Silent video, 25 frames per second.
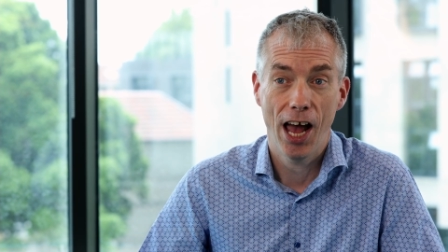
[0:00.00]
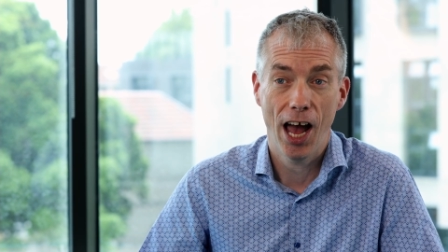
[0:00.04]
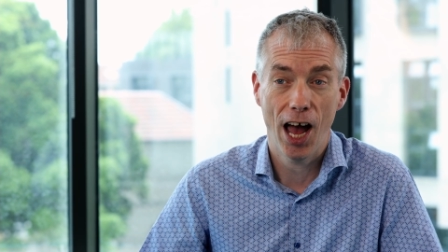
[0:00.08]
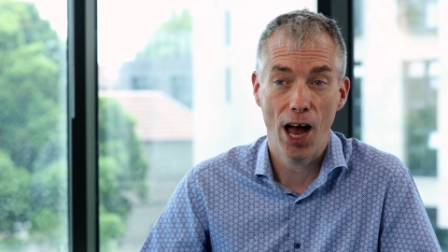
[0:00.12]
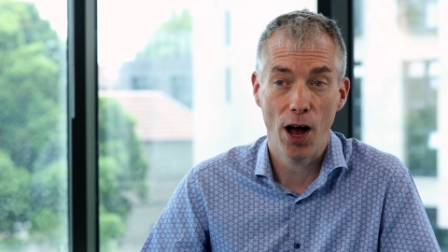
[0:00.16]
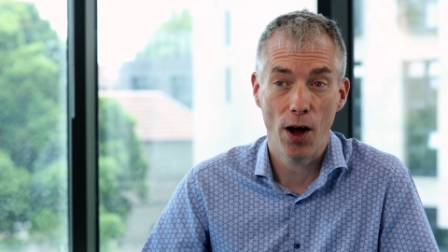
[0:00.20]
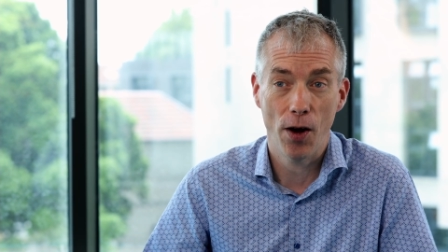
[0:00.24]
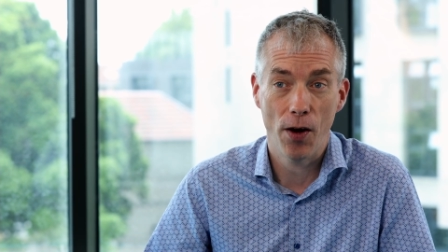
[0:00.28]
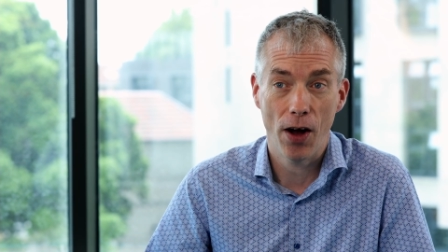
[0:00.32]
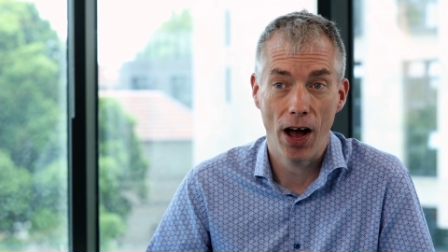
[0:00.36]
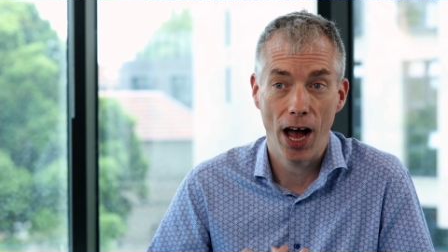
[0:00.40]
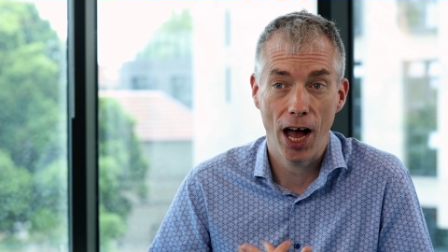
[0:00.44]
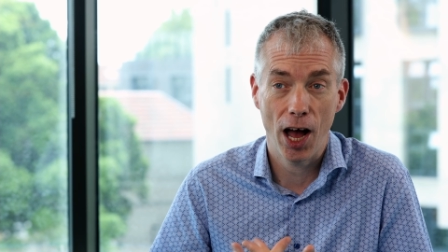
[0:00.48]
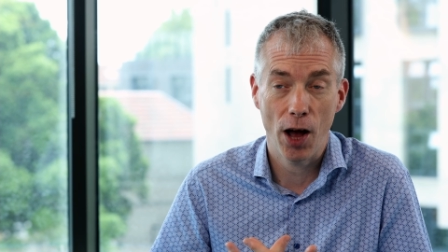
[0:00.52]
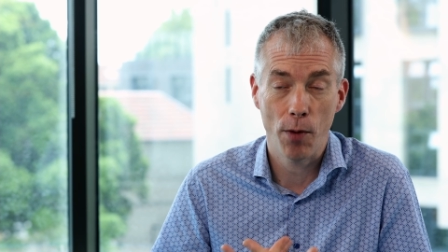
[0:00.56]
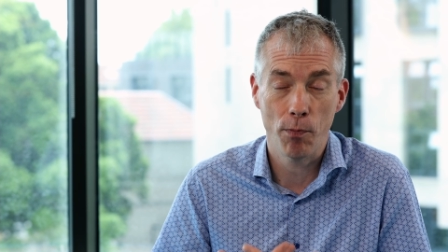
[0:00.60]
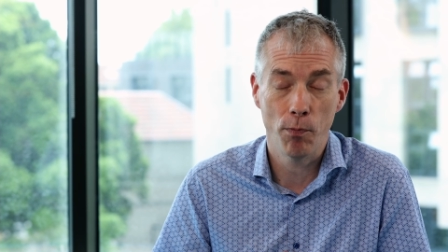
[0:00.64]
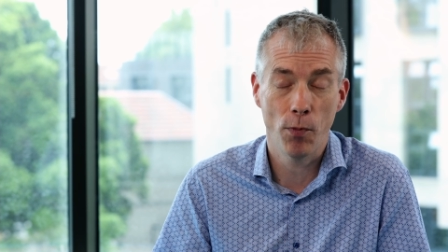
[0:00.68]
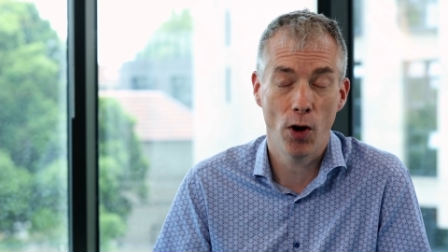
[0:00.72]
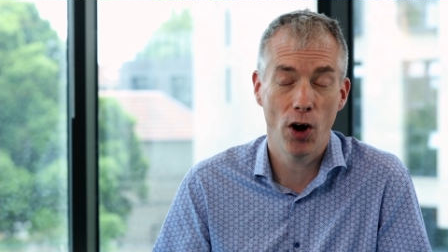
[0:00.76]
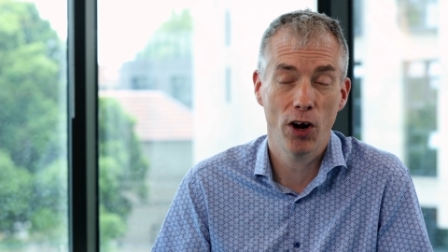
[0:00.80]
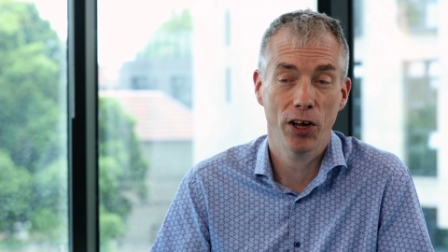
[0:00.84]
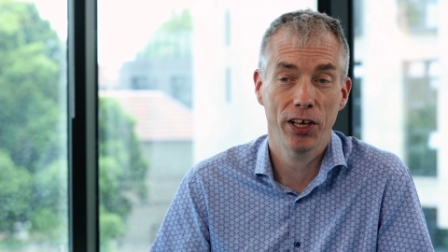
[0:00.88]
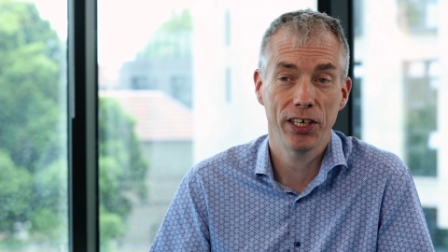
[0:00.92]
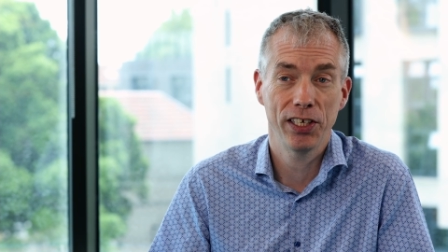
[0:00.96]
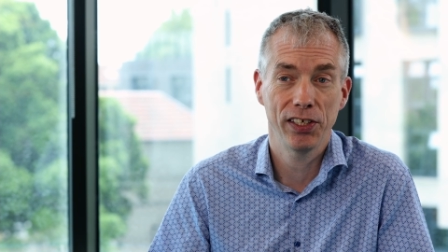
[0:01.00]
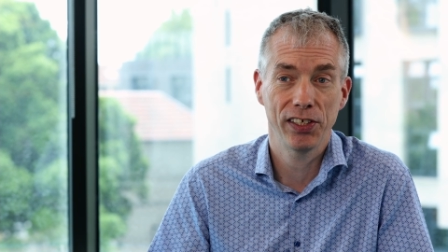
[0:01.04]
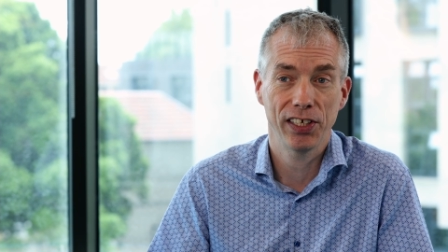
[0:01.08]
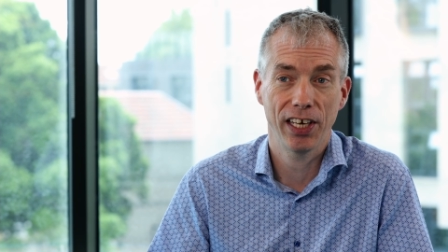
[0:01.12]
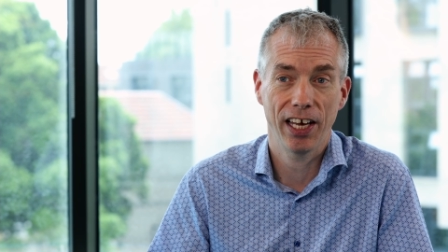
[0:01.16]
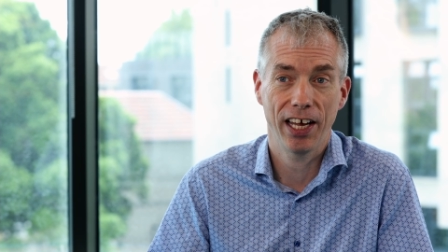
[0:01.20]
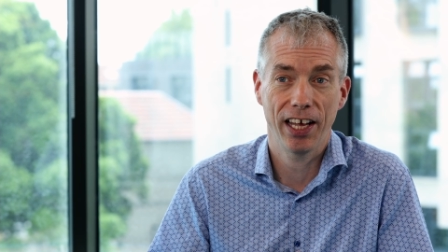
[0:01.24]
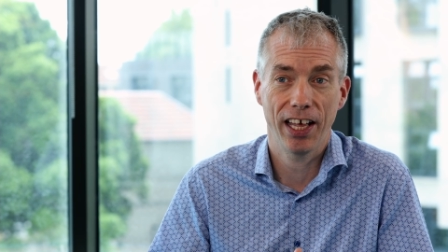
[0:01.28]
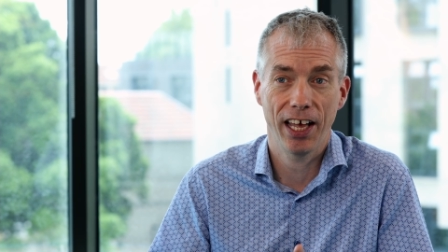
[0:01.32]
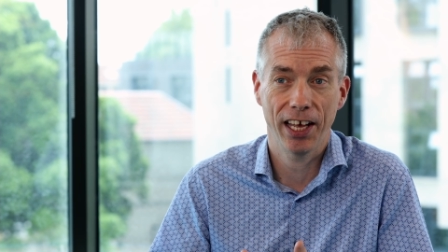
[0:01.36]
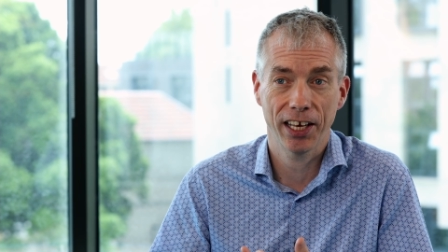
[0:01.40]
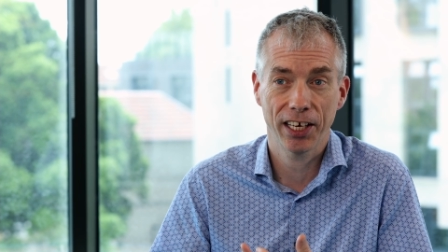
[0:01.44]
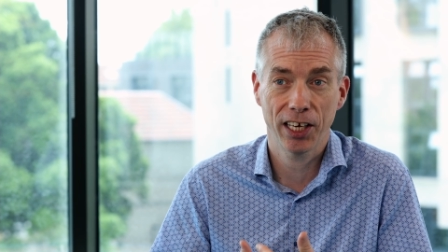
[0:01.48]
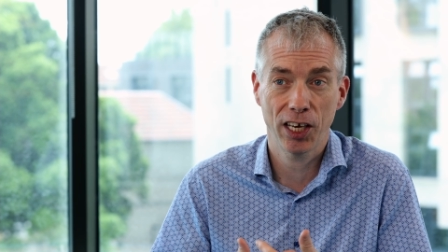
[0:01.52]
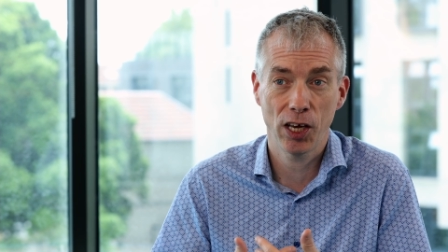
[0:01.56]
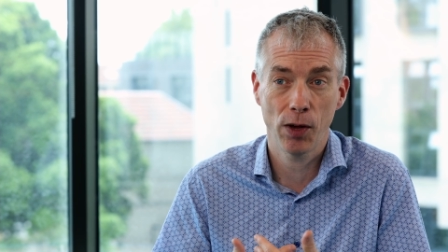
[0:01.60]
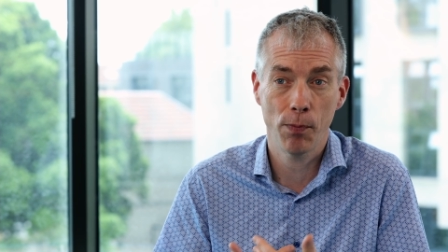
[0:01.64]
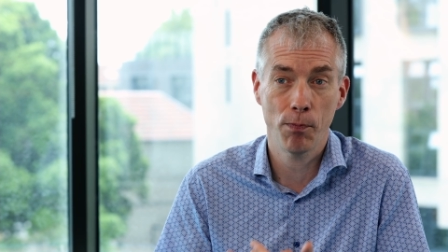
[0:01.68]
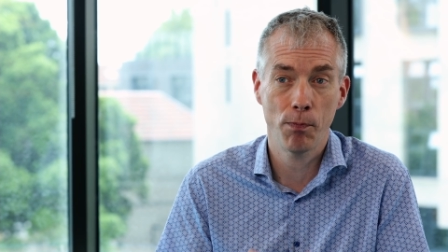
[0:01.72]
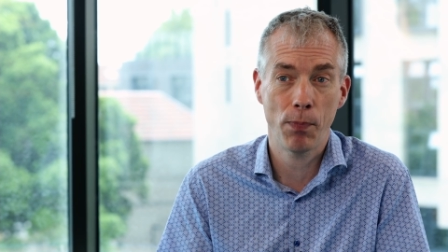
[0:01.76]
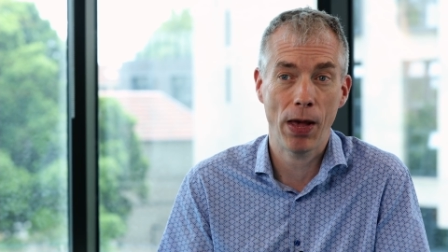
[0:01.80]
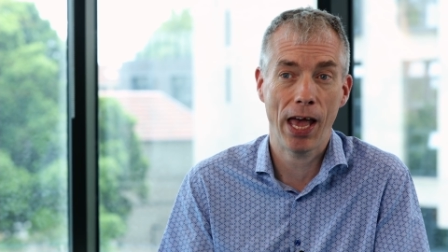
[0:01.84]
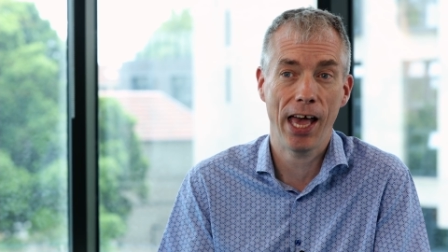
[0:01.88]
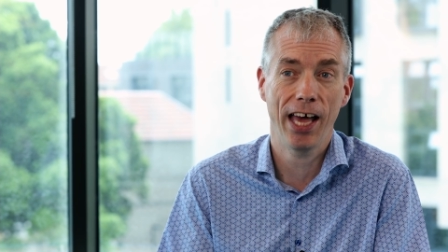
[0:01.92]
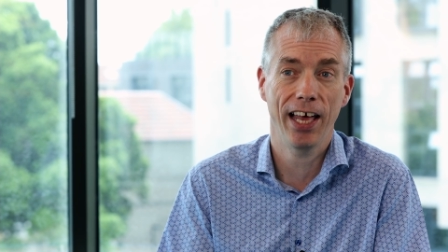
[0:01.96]
Mark is a
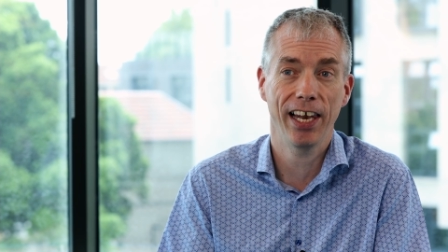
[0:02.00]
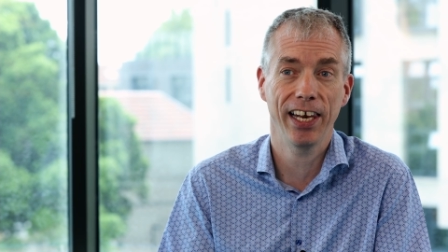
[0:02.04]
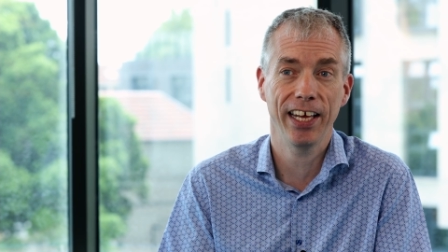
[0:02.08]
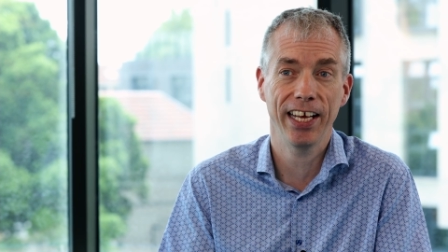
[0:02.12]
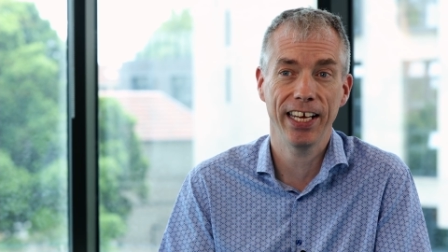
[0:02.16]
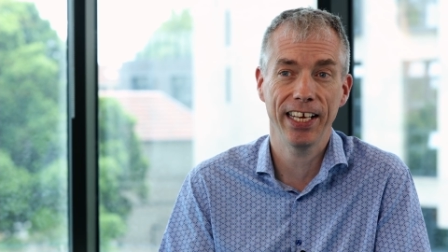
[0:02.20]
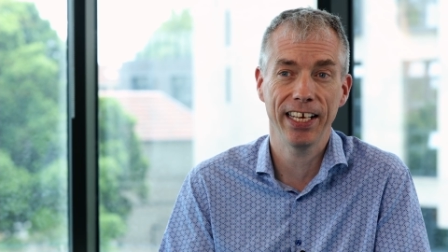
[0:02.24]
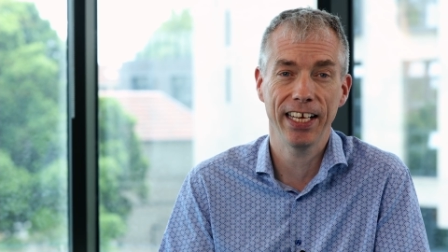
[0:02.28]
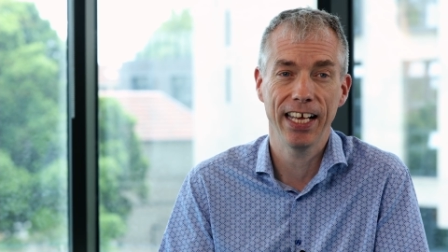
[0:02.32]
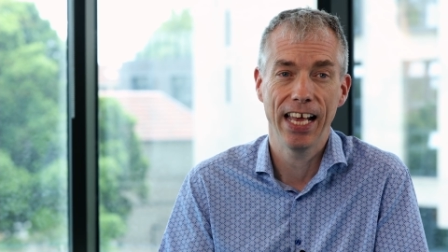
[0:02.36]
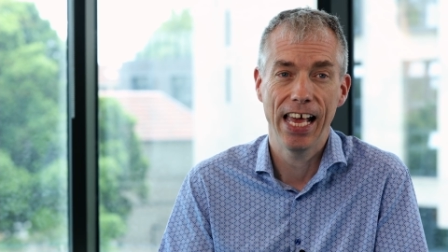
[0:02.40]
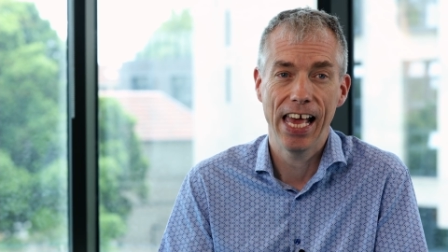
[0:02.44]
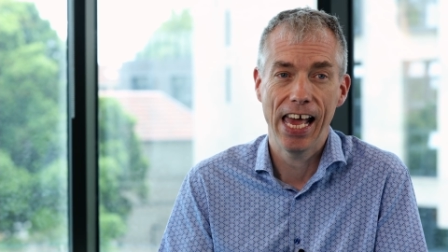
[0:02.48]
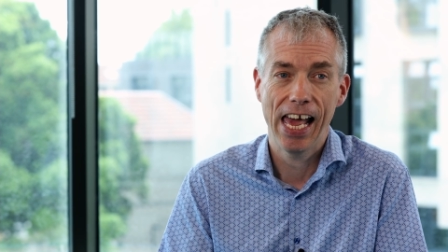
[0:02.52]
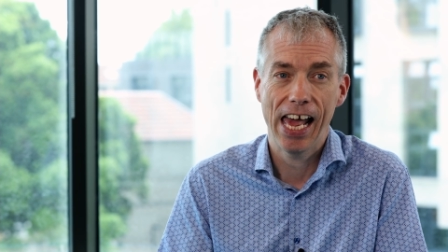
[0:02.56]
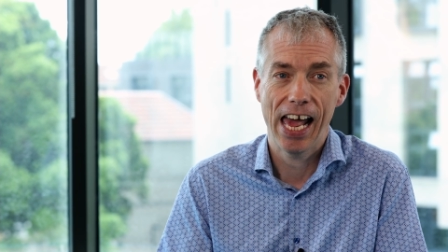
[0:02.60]
compelling,